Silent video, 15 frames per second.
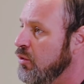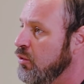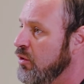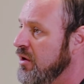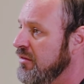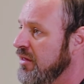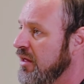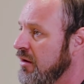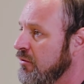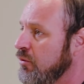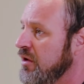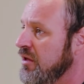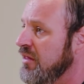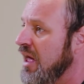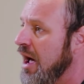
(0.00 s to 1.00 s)
with, uh,
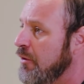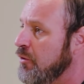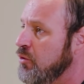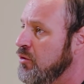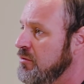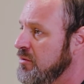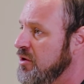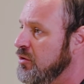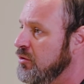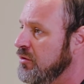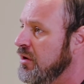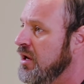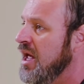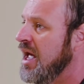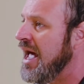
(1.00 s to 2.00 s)
with
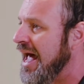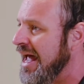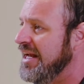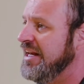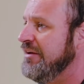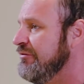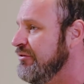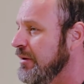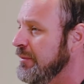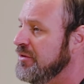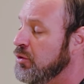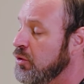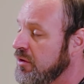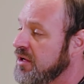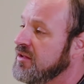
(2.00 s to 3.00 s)
autoimmune, highly inflammatory